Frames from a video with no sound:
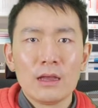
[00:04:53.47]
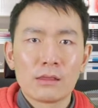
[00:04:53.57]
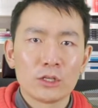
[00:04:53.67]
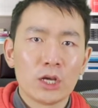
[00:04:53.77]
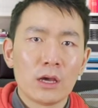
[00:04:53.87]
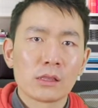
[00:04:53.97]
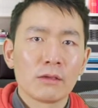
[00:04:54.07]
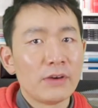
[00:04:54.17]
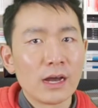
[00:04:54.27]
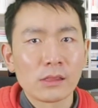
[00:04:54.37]
such as
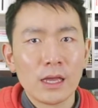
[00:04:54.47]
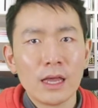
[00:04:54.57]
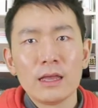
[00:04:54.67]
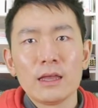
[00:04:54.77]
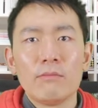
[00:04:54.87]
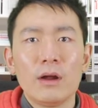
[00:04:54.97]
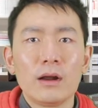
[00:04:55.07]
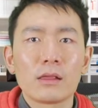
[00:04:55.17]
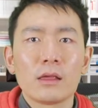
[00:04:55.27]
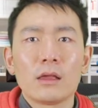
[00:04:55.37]
Pfizer,
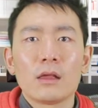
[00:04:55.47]
Merck,